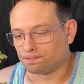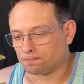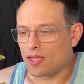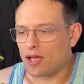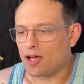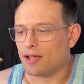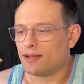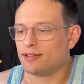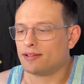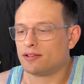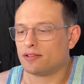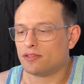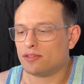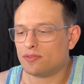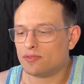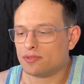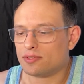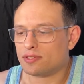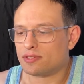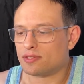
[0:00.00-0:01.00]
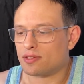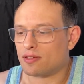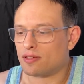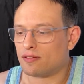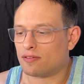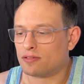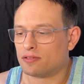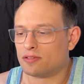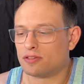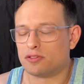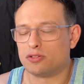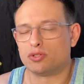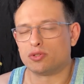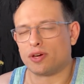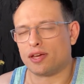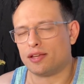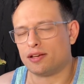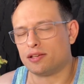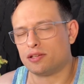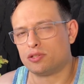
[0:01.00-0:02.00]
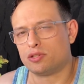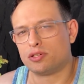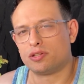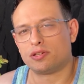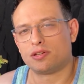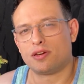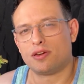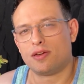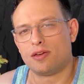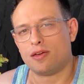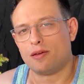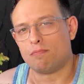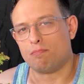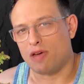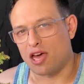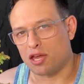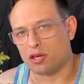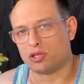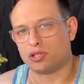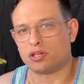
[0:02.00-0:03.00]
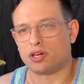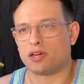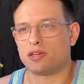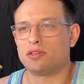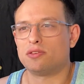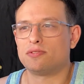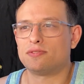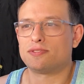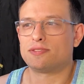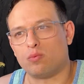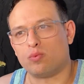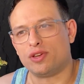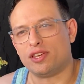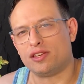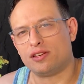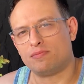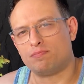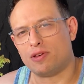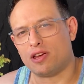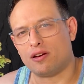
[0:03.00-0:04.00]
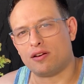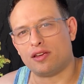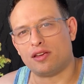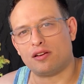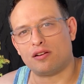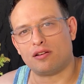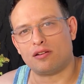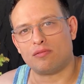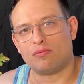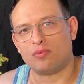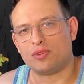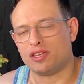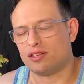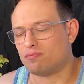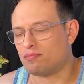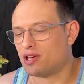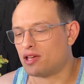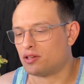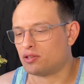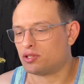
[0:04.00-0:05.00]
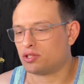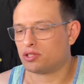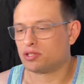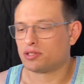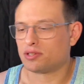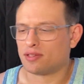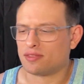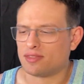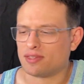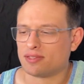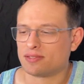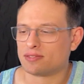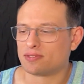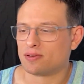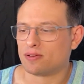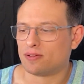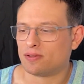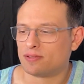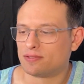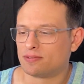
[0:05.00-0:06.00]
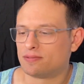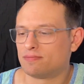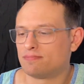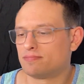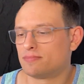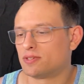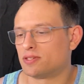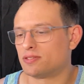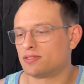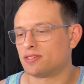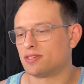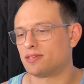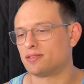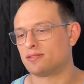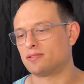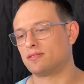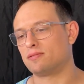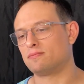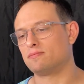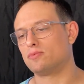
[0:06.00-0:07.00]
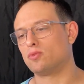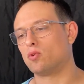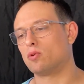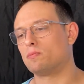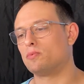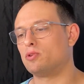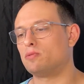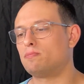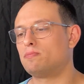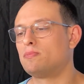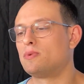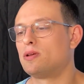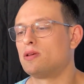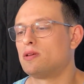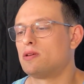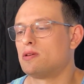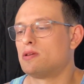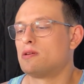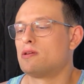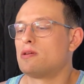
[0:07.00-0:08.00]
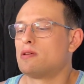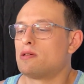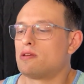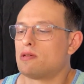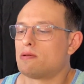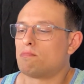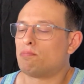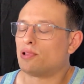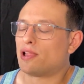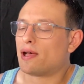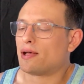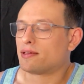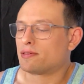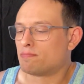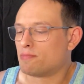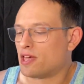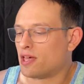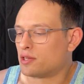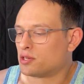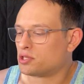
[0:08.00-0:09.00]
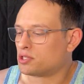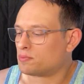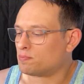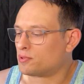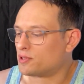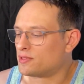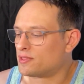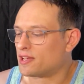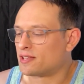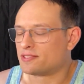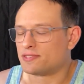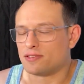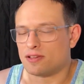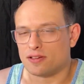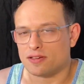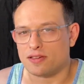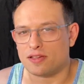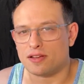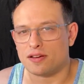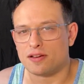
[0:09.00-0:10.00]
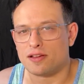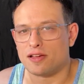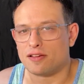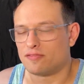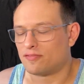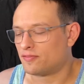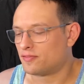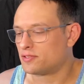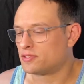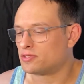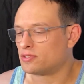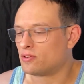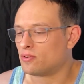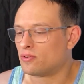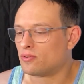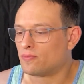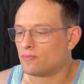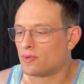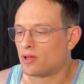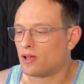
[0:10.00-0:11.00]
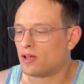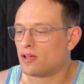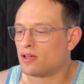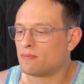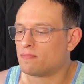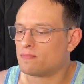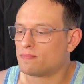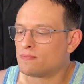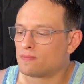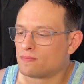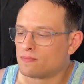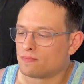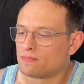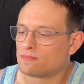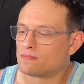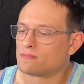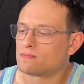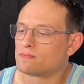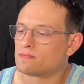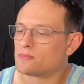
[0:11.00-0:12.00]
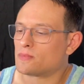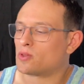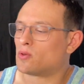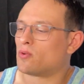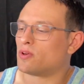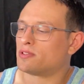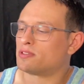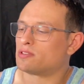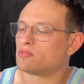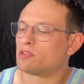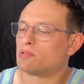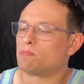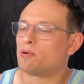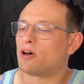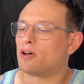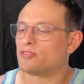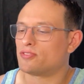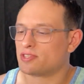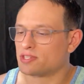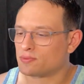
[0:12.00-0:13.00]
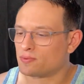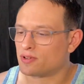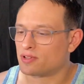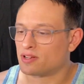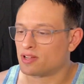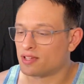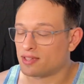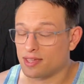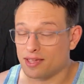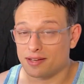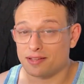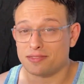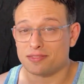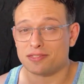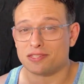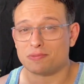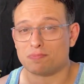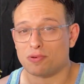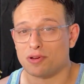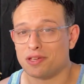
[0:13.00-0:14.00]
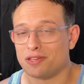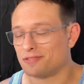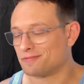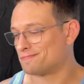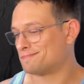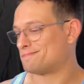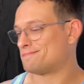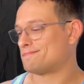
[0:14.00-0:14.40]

I didn't use good drainage mesh. I used weed mesh, I think it's called, just like the normal black mesh, but that's not good enough. So I'm going to repot this one again in the spring.